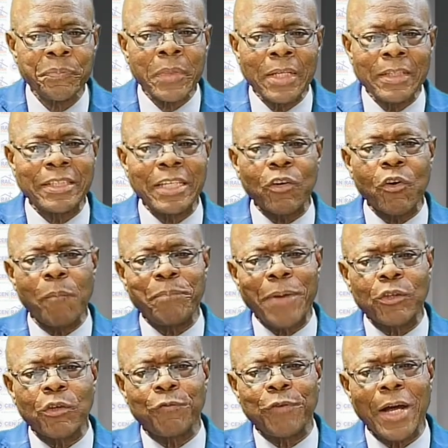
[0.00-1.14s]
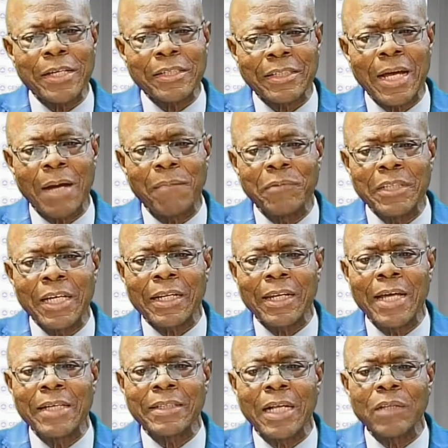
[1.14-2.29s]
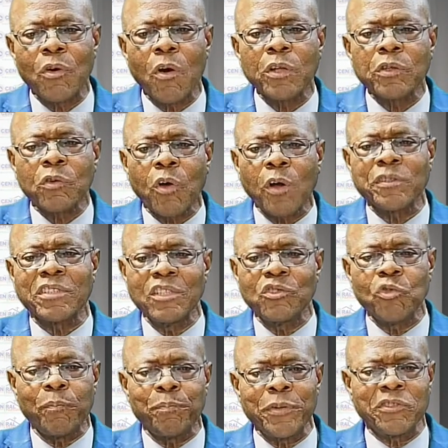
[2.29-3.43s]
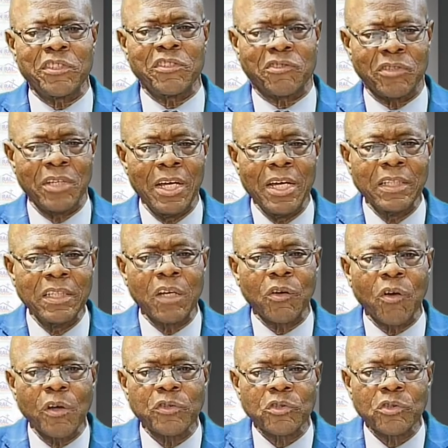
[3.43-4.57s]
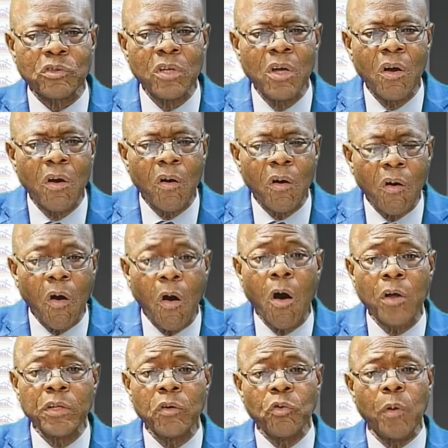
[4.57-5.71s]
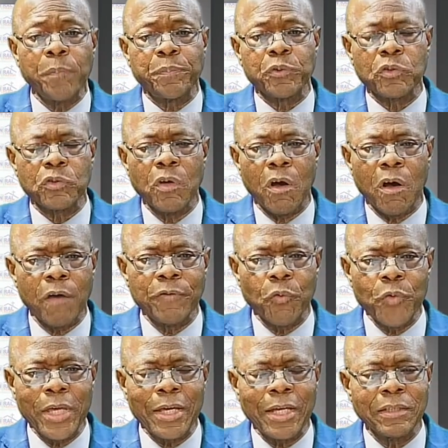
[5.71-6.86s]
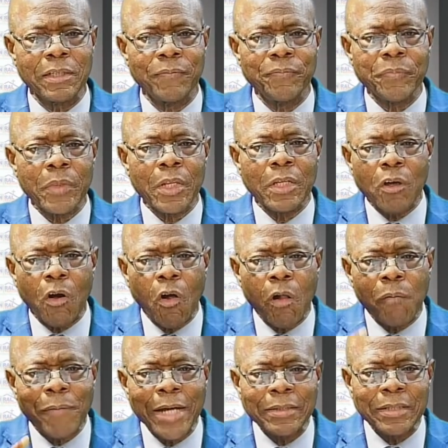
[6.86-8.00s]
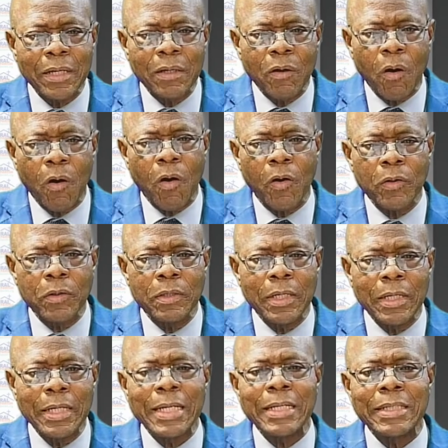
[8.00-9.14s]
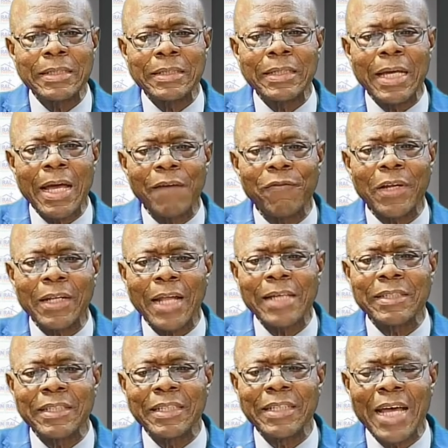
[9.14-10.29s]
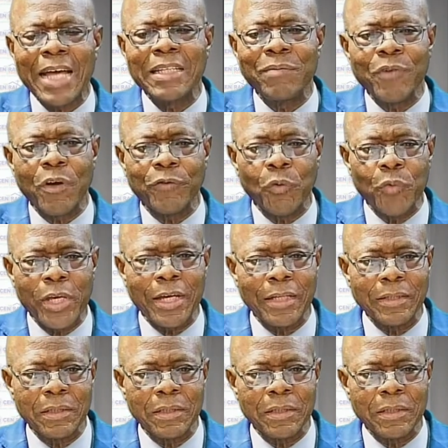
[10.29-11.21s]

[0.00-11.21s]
The second part of our psalm declares that God cut into pieces the cords or the ropes of the wicked. The Almighty God is the everlasting enemy of the wicked.